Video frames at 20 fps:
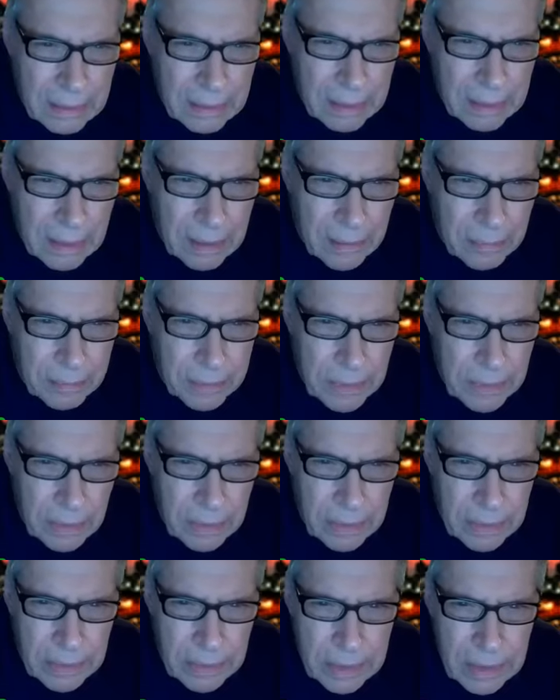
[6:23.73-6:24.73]
that appeared
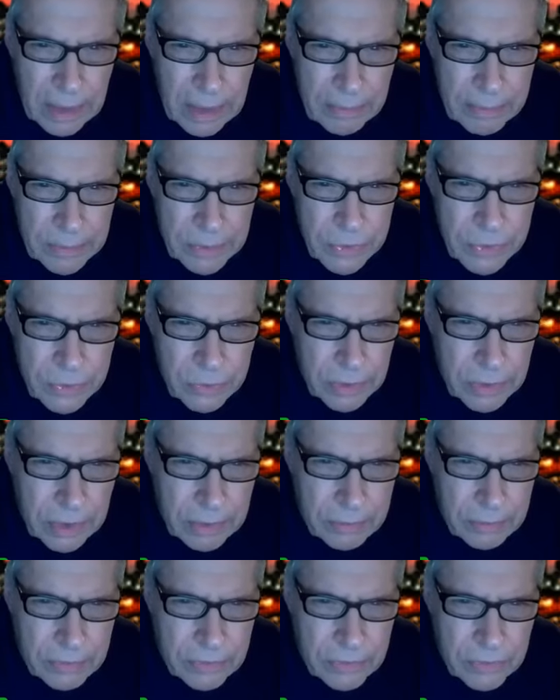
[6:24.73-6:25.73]
in Common
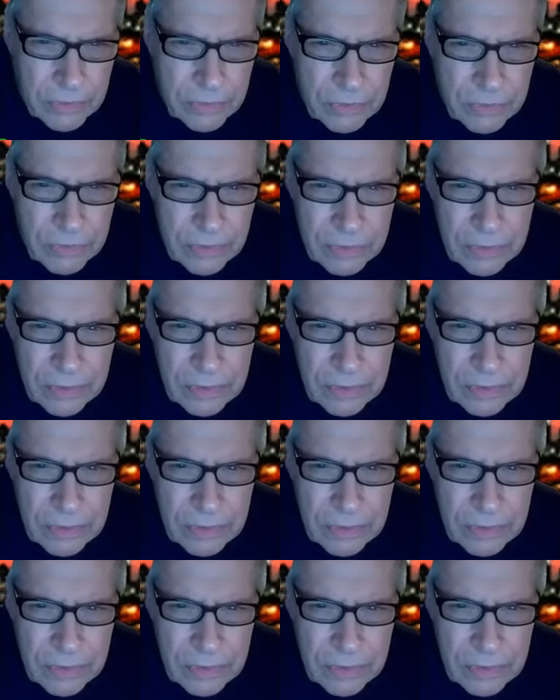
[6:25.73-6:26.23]
Dreams